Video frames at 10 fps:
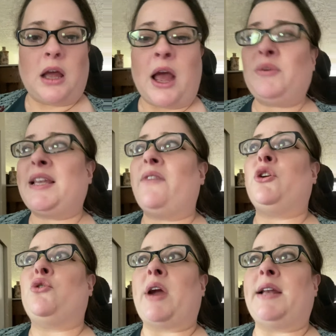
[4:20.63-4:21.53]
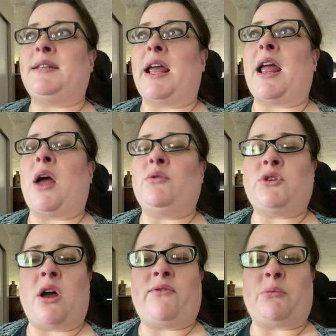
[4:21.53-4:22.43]
I was having a great day. I was
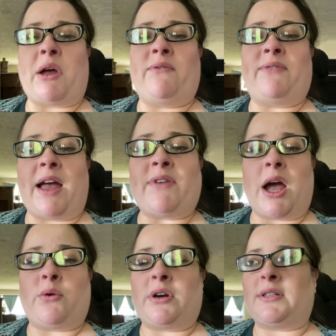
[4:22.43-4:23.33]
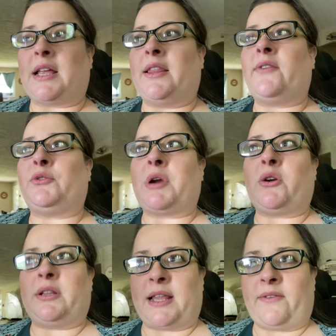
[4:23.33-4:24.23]
gone for about five hours. I left around
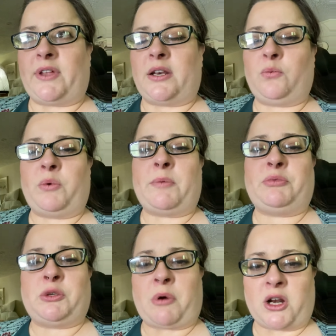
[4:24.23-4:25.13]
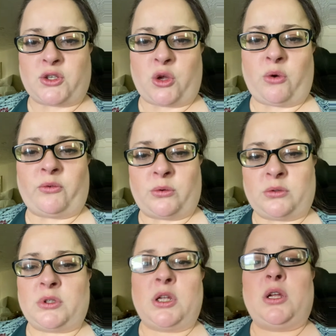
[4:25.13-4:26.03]
11, went to Barnes & Noble,
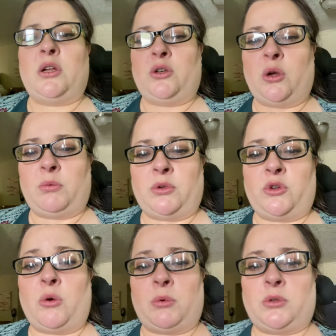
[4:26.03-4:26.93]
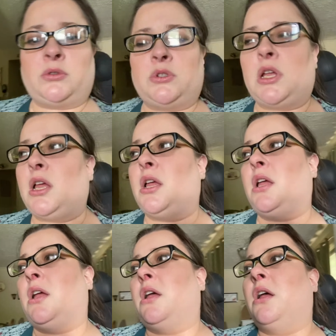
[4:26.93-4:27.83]
Noble, Noble,
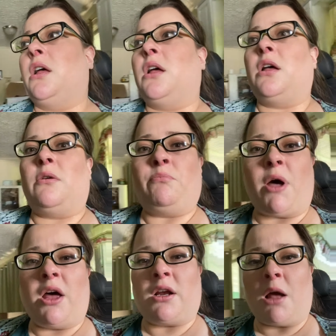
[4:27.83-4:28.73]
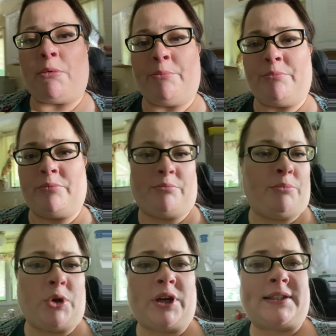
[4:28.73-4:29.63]
bought a couple
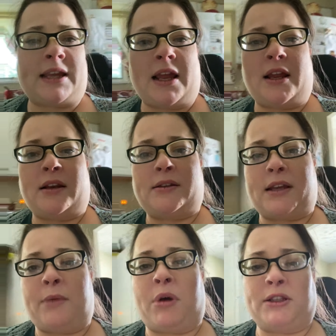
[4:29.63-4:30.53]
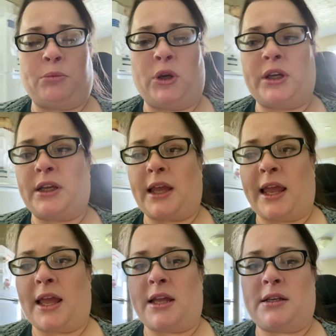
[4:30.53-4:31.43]
books and a puzzle book
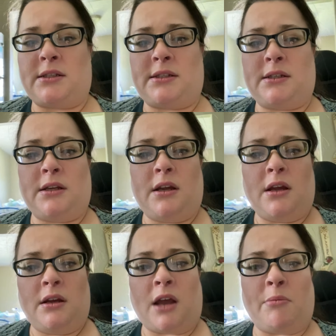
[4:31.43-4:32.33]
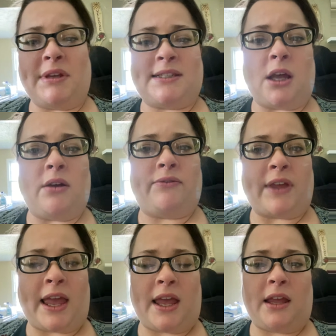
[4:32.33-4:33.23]
and got myself
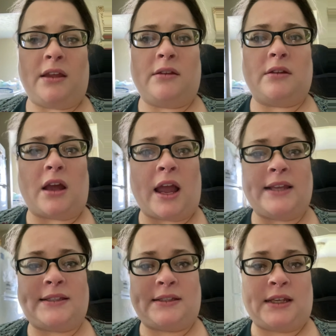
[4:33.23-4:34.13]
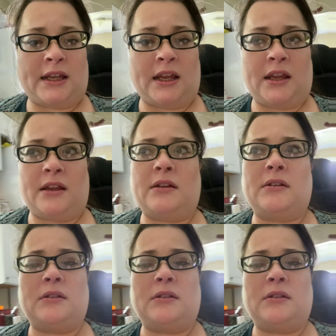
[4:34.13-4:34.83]
a iced tea